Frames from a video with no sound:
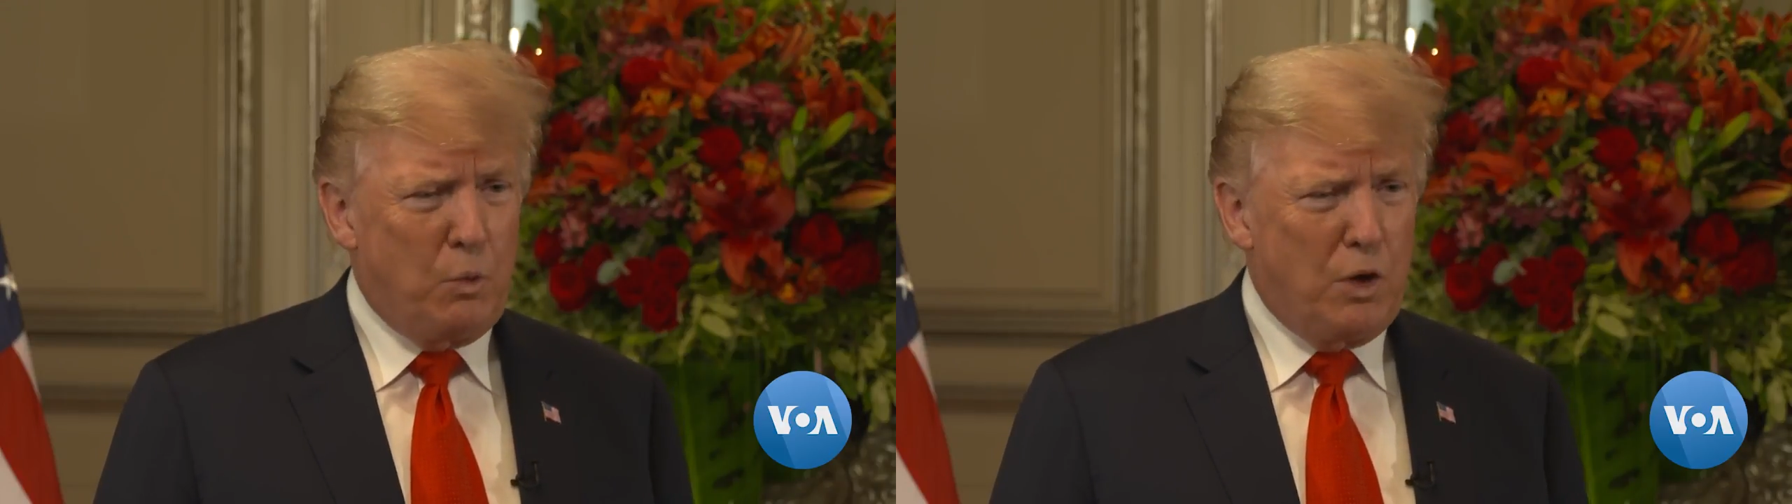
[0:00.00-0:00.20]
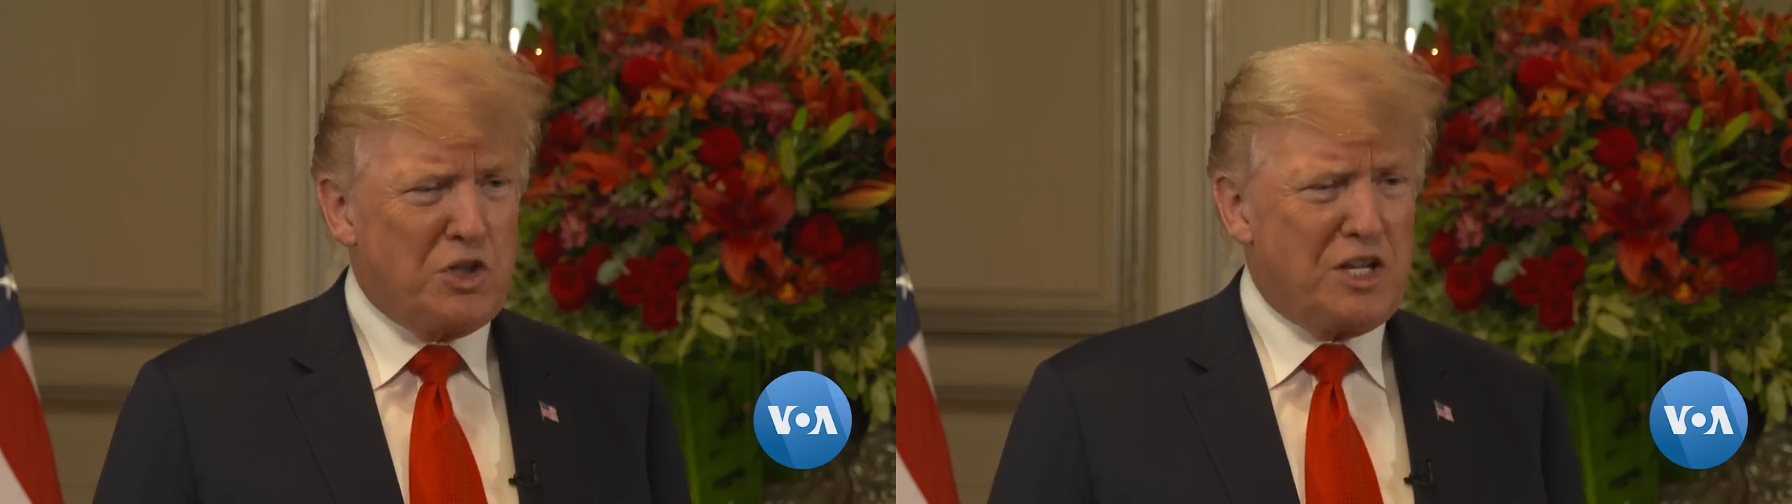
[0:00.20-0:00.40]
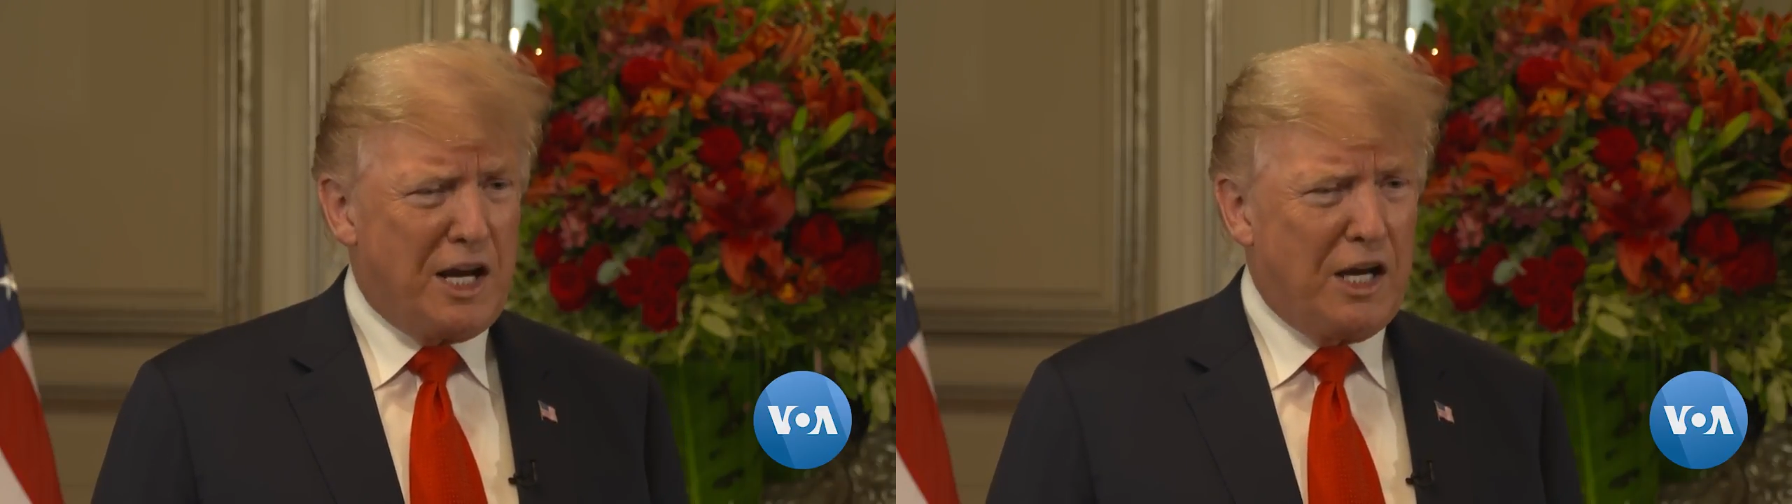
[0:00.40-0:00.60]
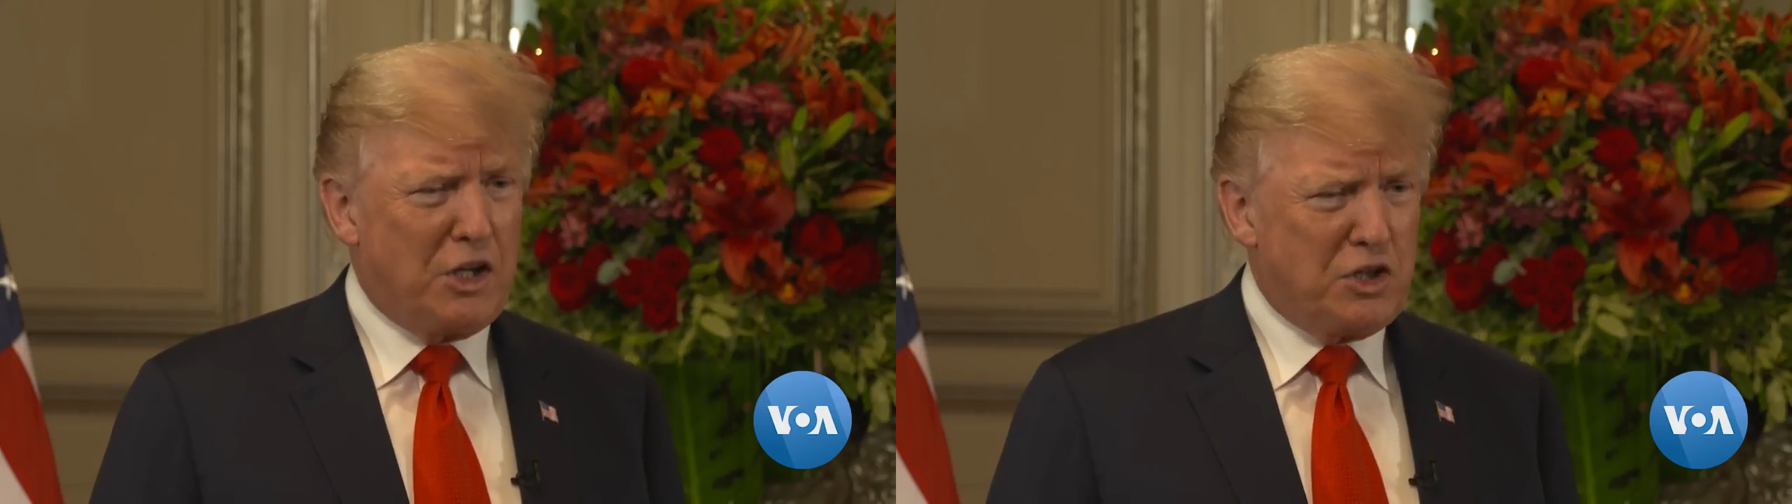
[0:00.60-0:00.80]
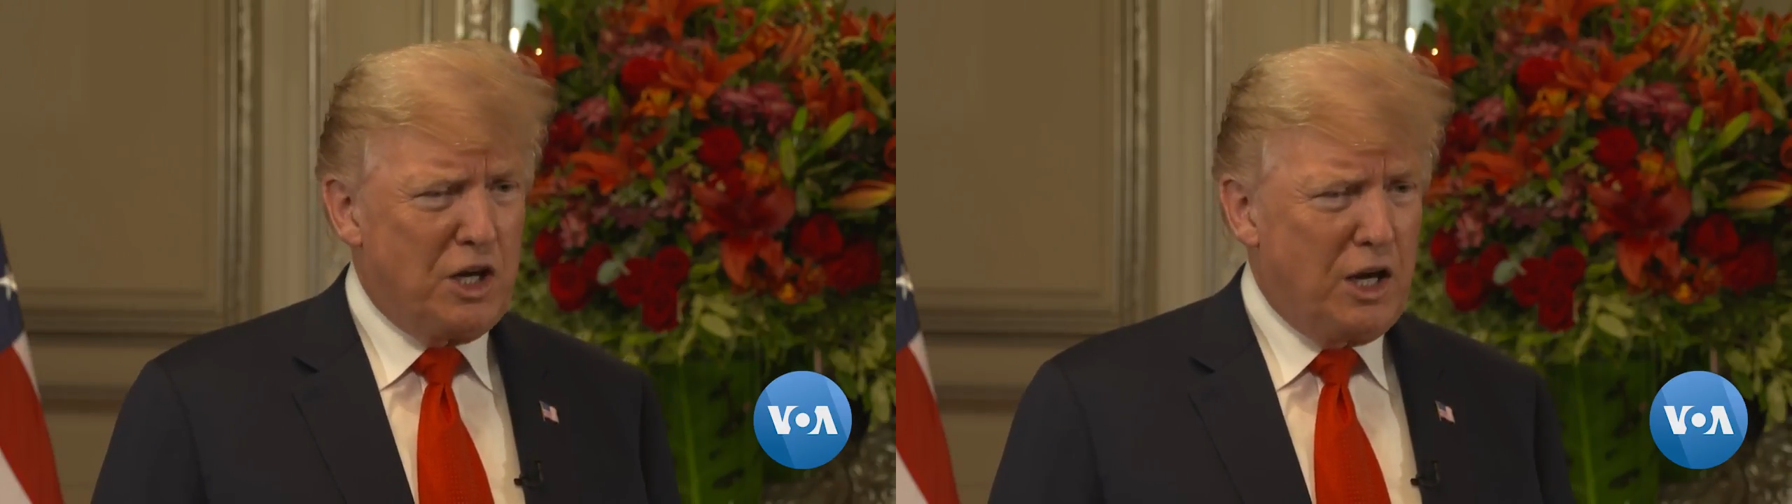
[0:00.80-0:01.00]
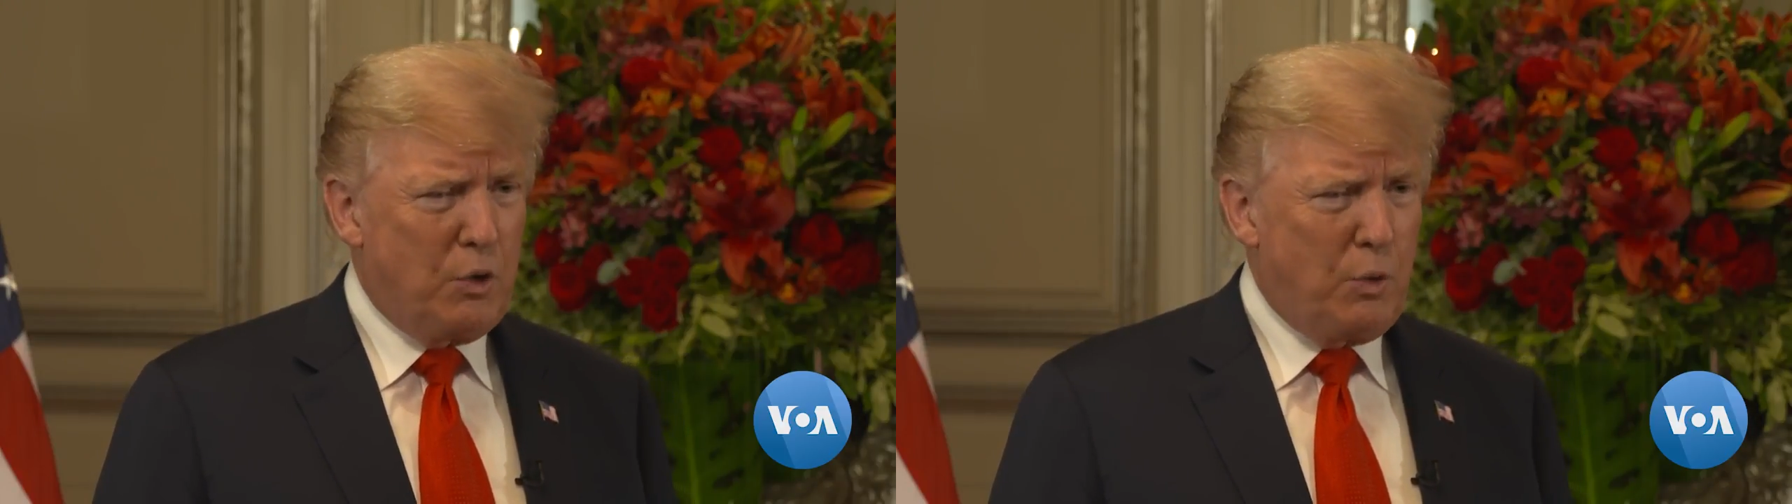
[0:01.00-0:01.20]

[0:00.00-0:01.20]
once that gets signed.